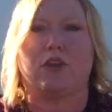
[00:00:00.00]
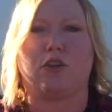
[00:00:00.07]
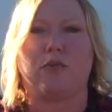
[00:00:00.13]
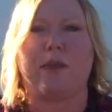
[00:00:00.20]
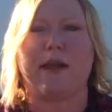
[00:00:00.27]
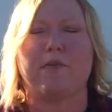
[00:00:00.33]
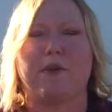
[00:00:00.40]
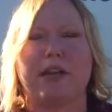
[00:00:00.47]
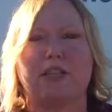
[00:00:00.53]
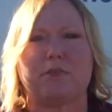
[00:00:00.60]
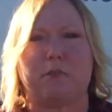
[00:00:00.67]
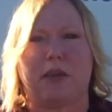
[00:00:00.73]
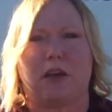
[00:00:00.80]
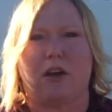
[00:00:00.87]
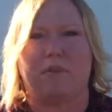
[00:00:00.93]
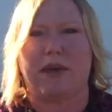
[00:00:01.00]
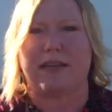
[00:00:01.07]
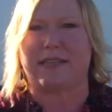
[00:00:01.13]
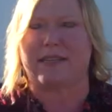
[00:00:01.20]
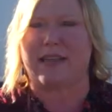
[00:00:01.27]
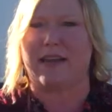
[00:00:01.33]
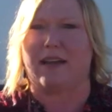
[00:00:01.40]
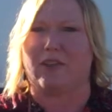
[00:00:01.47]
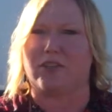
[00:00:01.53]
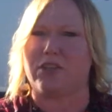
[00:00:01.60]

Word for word: You may reach me on my cell,